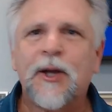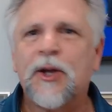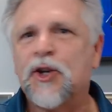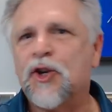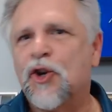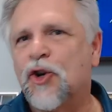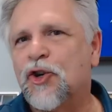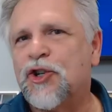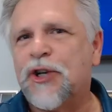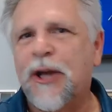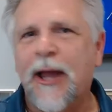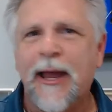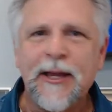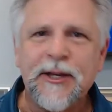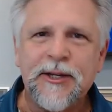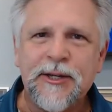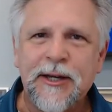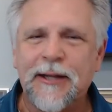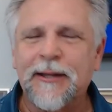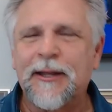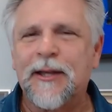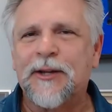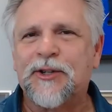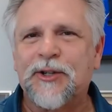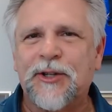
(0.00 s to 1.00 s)
you're
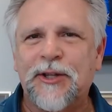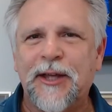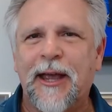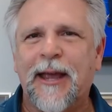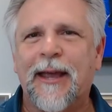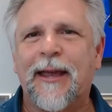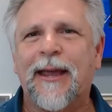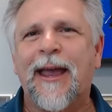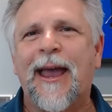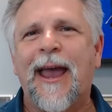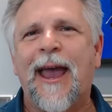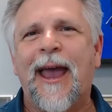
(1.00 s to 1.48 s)
chasing this thing.